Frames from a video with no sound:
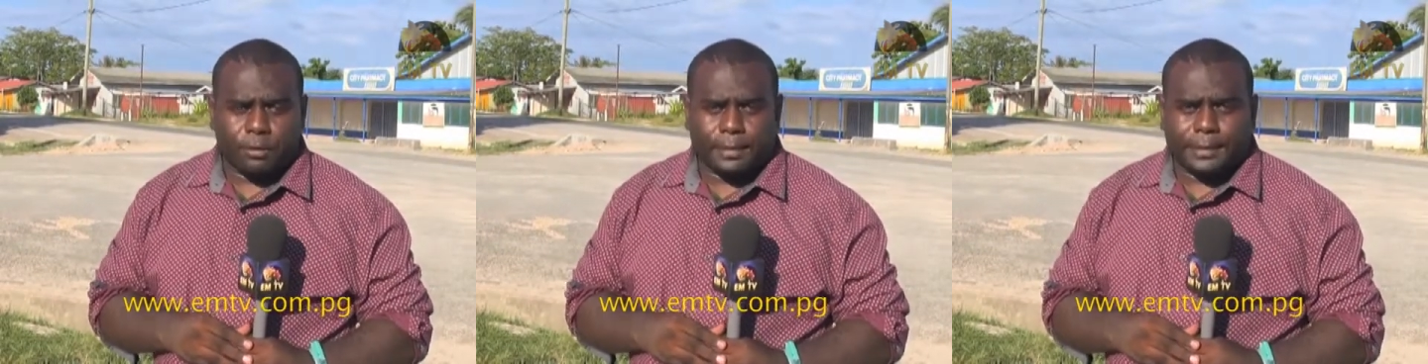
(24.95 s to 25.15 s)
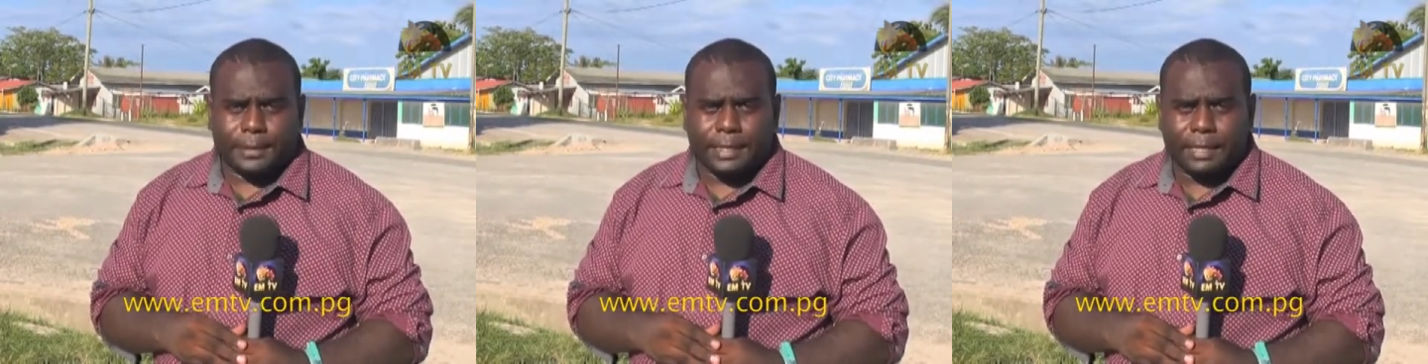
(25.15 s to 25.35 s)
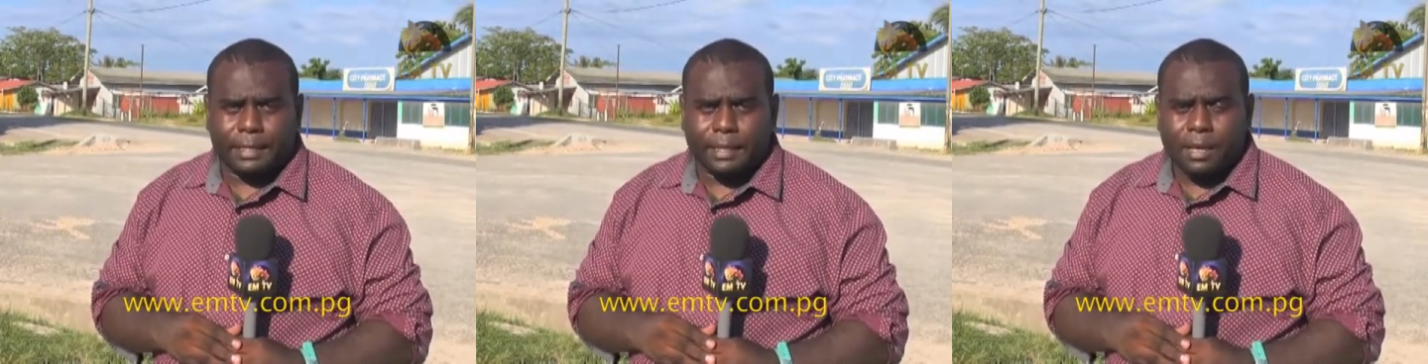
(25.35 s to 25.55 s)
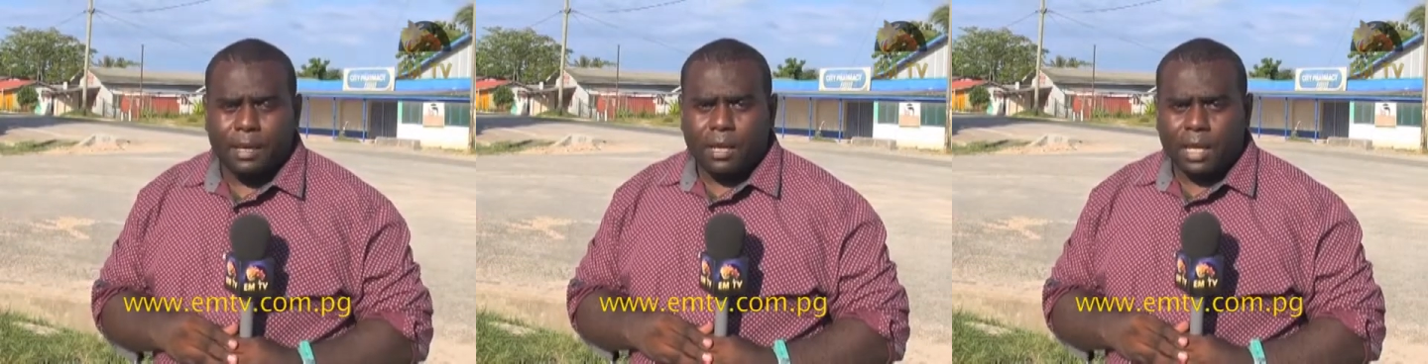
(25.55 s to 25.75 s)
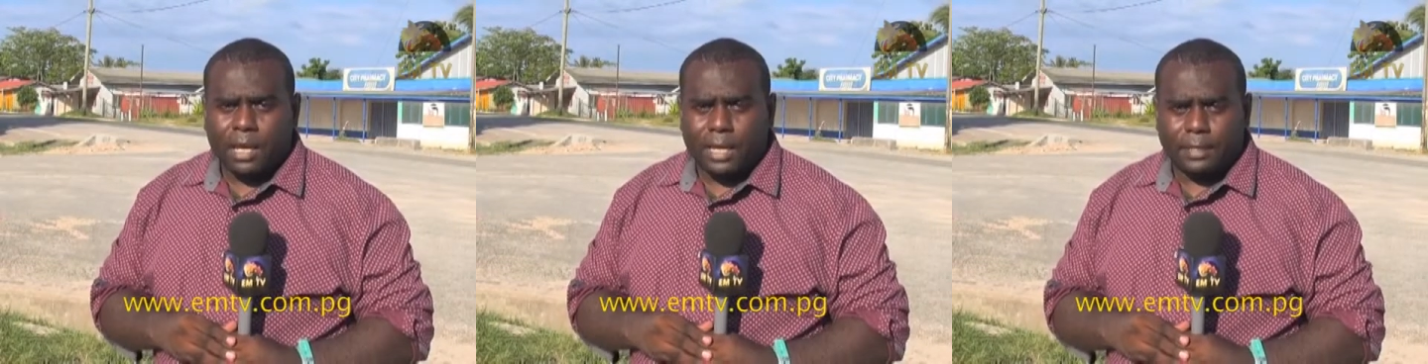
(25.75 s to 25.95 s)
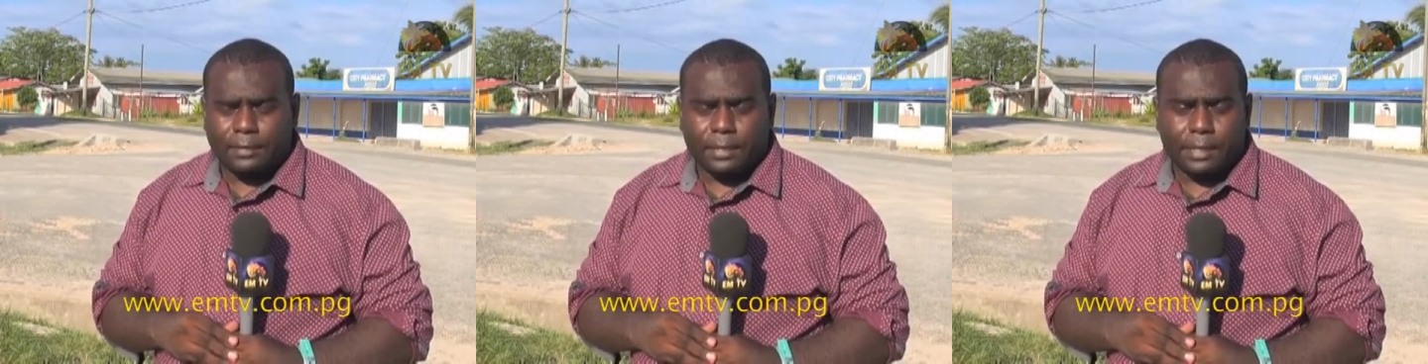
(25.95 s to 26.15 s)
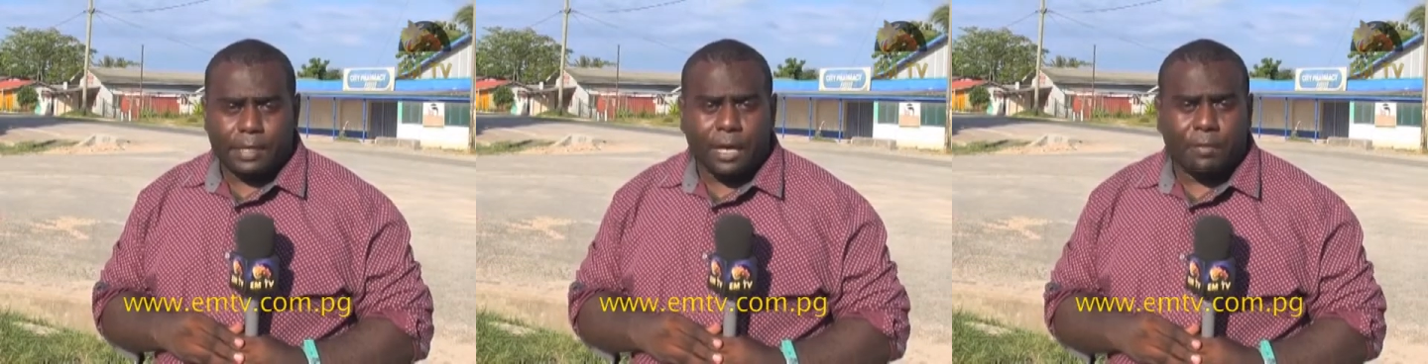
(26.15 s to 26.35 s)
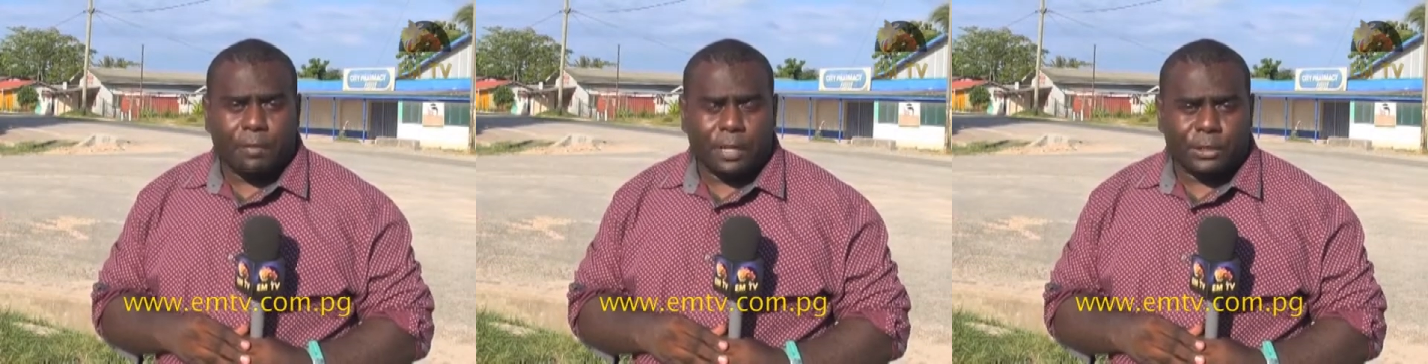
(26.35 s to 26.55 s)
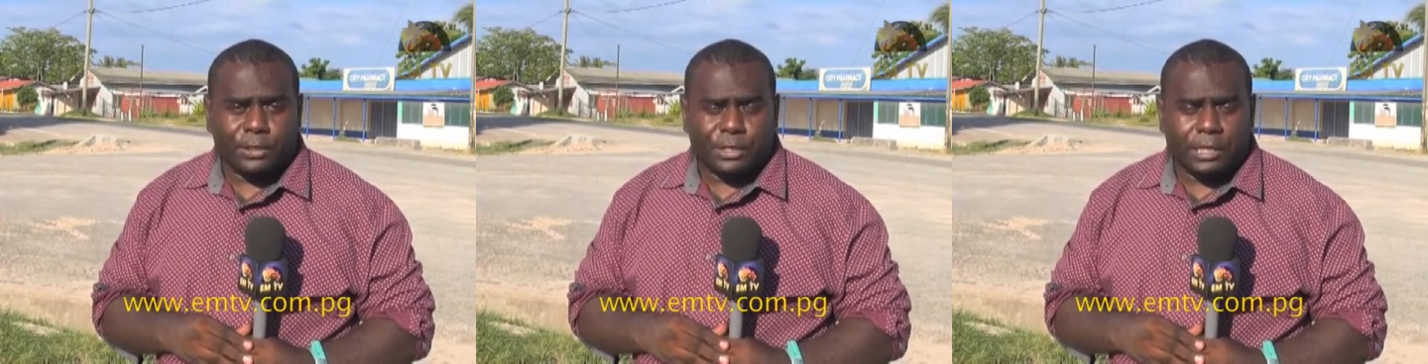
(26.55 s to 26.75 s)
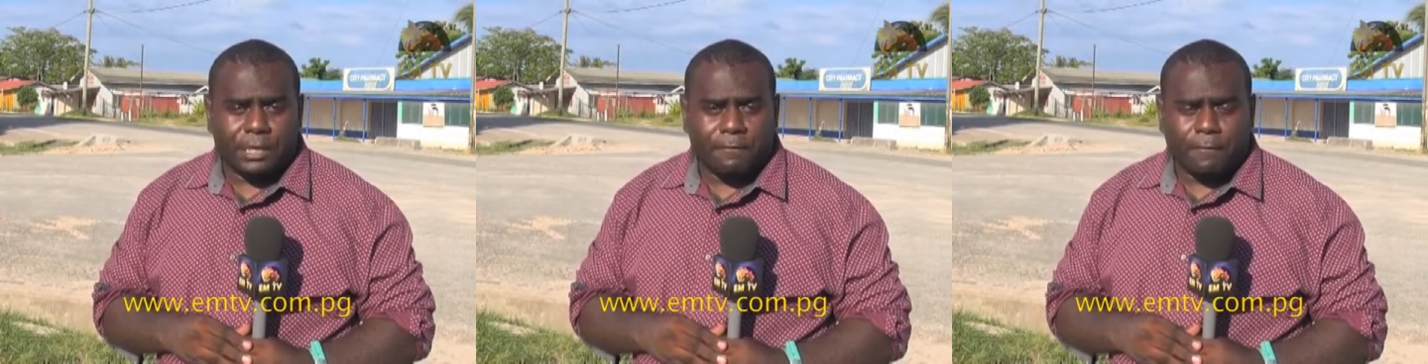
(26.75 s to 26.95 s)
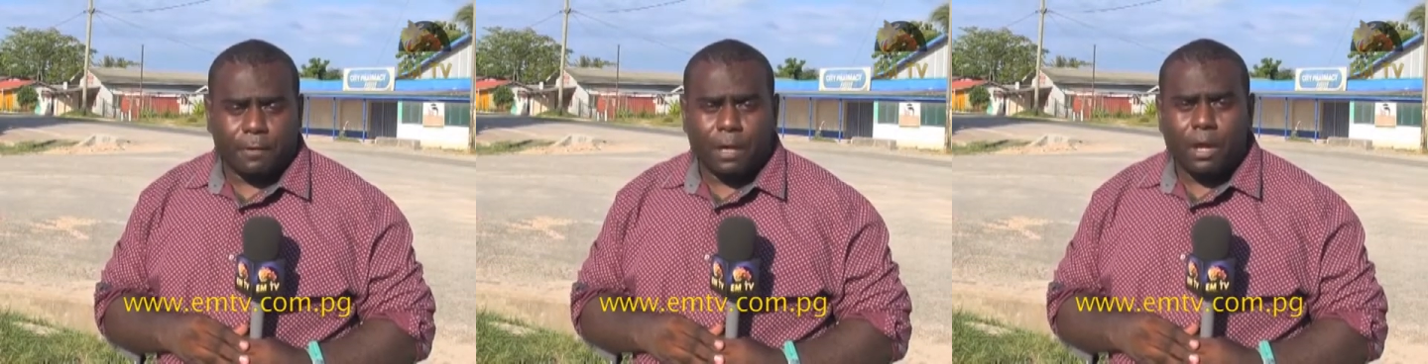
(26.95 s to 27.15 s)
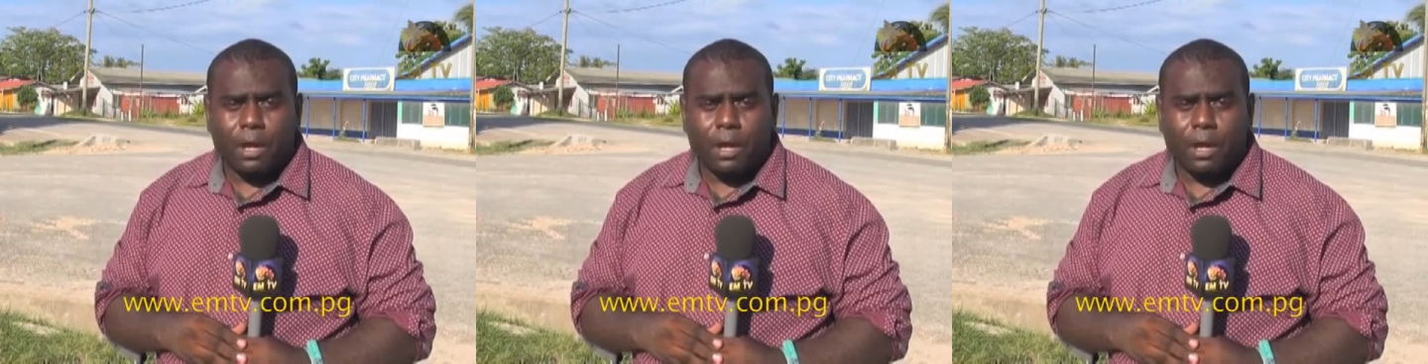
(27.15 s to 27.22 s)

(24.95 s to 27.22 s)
seat against incumbent chief